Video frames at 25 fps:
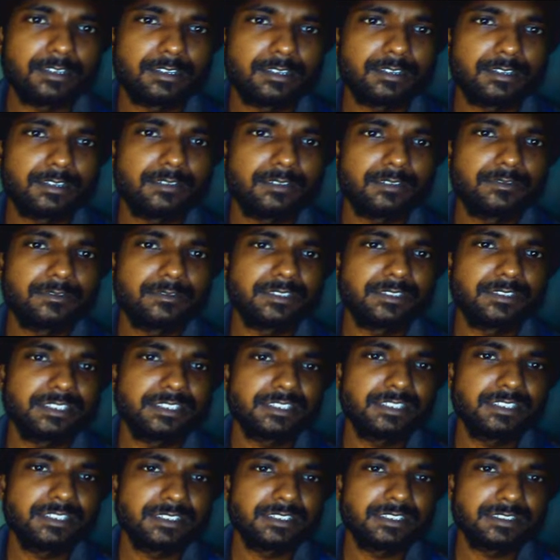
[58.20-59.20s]
visit
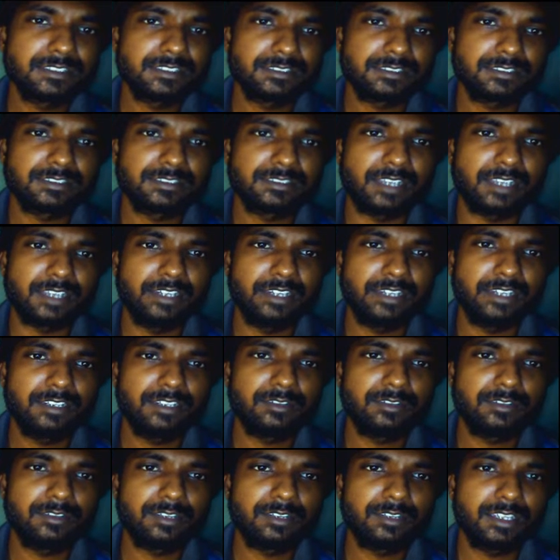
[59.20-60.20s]
this site.
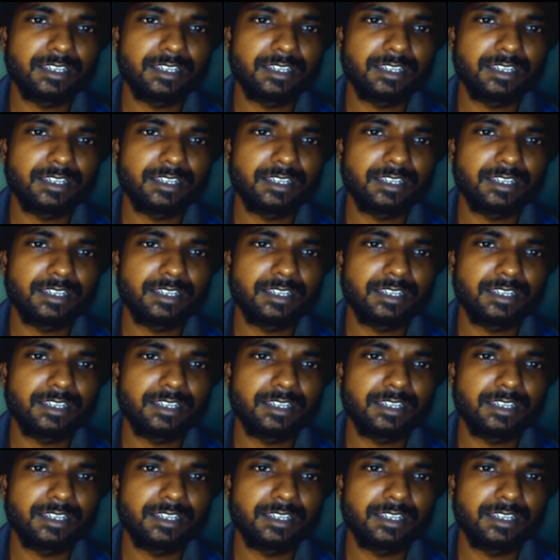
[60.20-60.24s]
Okay,